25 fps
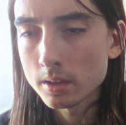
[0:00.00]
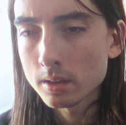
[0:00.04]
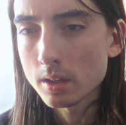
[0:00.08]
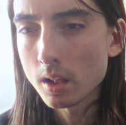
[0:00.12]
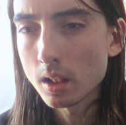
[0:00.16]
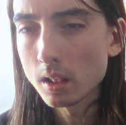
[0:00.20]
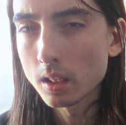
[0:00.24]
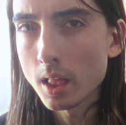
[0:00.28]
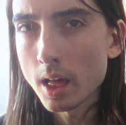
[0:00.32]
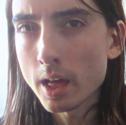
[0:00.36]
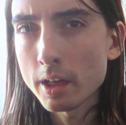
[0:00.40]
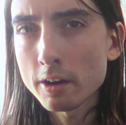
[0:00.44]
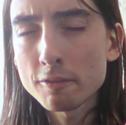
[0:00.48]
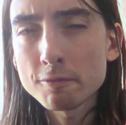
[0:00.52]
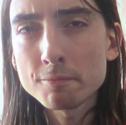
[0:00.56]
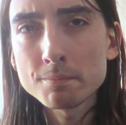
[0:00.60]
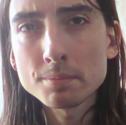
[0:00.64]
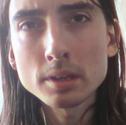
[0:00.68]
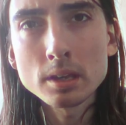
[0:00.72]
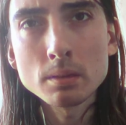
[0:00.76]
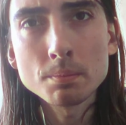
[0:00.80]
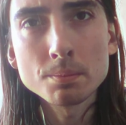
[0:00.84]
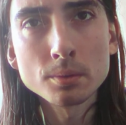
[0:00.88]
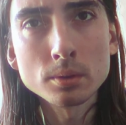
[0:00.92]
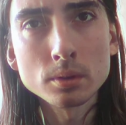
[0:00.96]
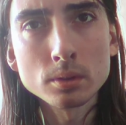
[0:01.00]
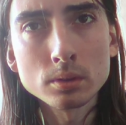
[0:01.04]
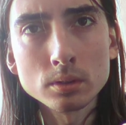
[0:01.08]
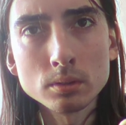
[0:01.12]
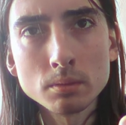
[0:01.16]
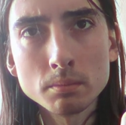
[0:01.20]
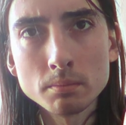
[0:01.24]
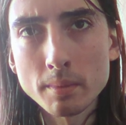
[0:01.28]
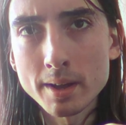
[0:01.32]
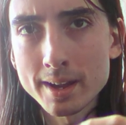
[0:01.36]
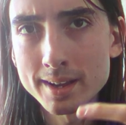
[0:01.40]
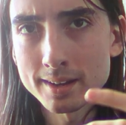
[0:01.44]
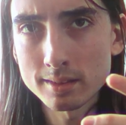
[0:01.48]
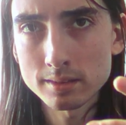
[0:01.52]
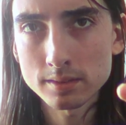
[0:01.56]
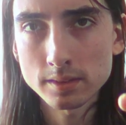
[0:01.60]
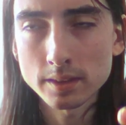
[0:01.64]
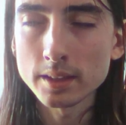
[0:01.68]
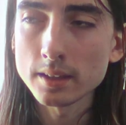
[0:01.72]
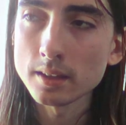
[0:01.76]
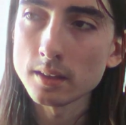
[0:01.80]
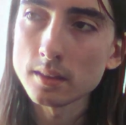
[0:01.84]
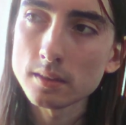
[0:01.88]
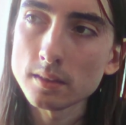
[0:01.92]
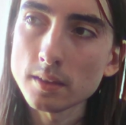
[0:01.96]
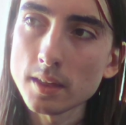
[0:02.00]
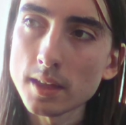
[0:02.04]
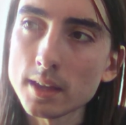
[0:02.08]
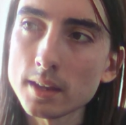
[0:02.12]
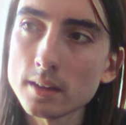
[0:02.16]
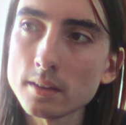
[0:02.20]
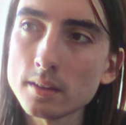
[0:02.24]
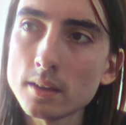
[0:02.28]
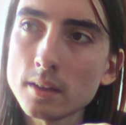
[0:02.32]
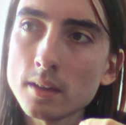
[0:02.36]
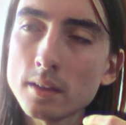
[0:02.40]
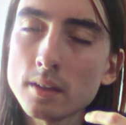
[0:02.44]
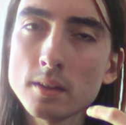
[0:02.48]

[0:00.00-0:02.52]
a lot of people might think that